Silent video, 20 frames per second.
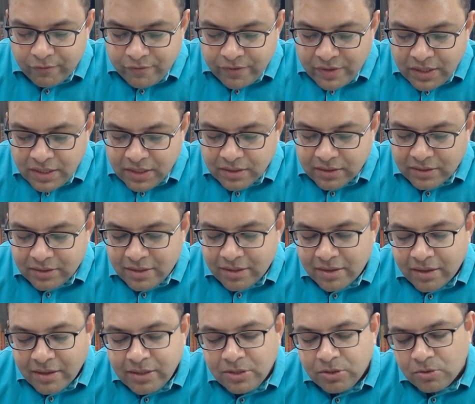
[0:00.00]
free they
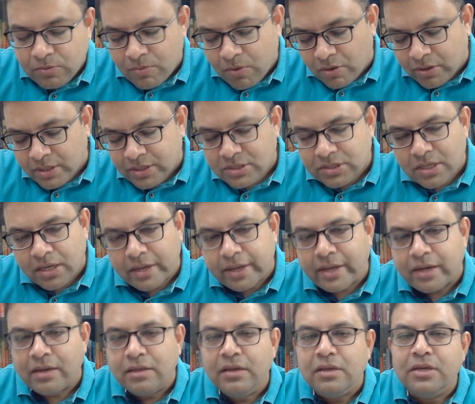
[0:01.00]
run into bondage
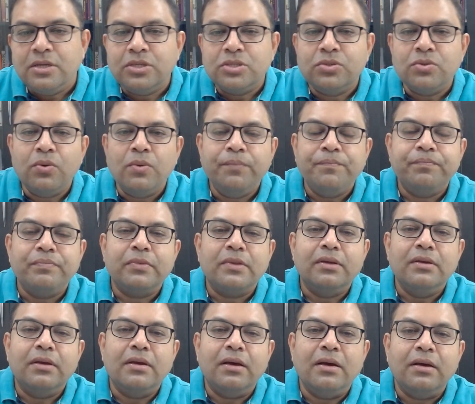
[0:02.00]
again so
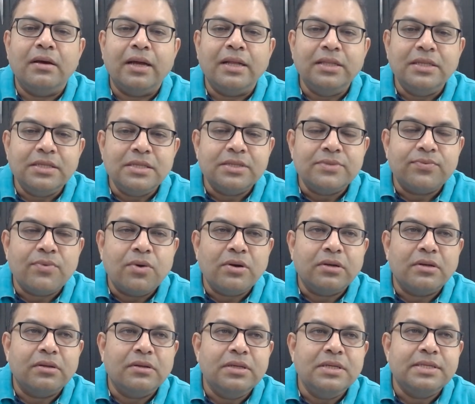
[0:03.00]
uh, and this is
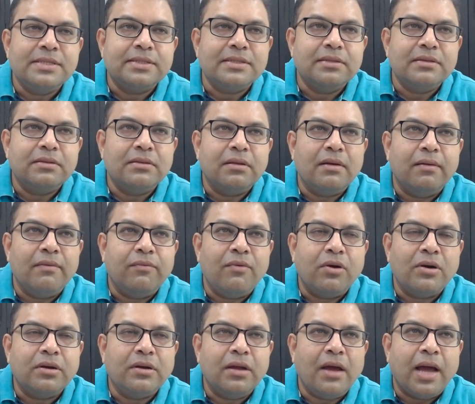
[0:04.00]
what is uh,
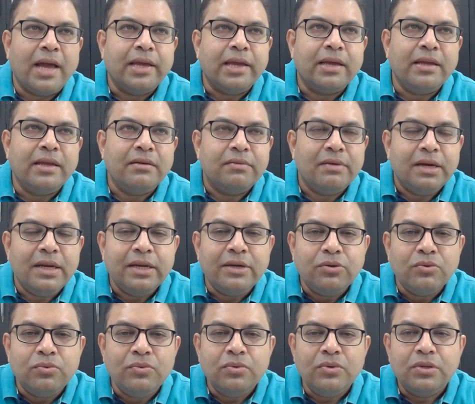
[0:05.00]
what I can relate
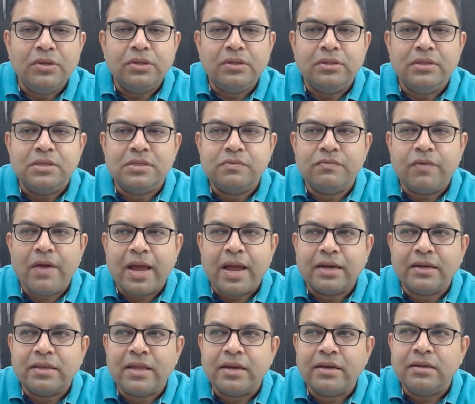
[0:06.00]
to this
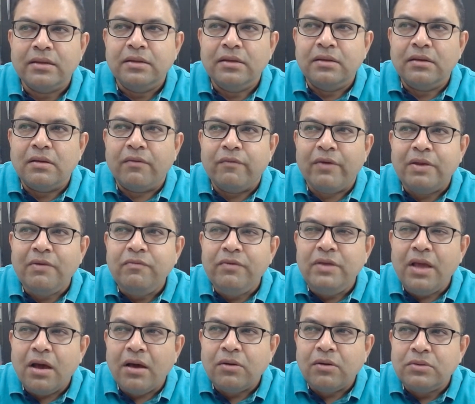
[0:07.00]
fact that when
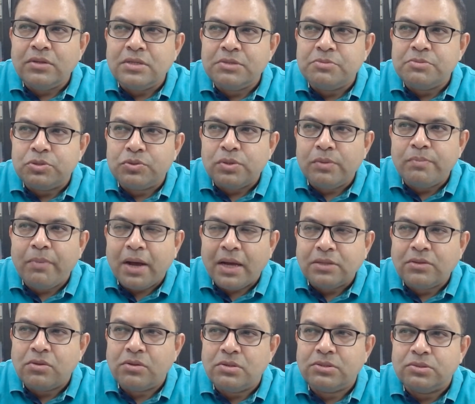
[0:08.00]
we are on the spiritual
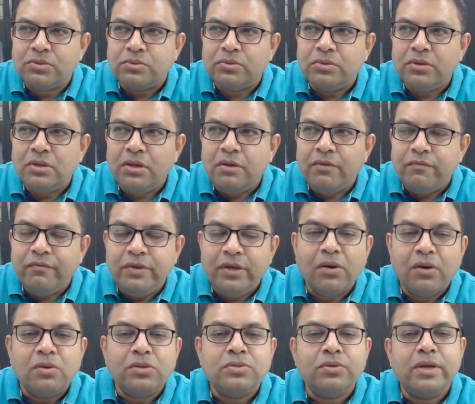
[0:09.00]
path also, we
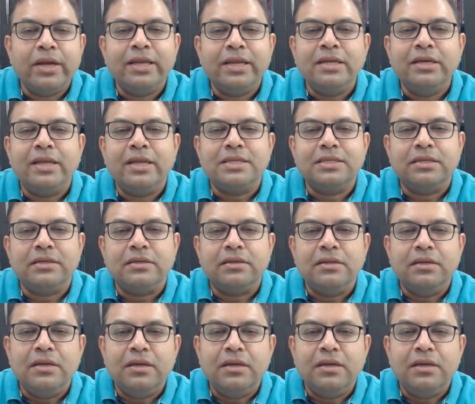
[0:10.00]
are also getting tested.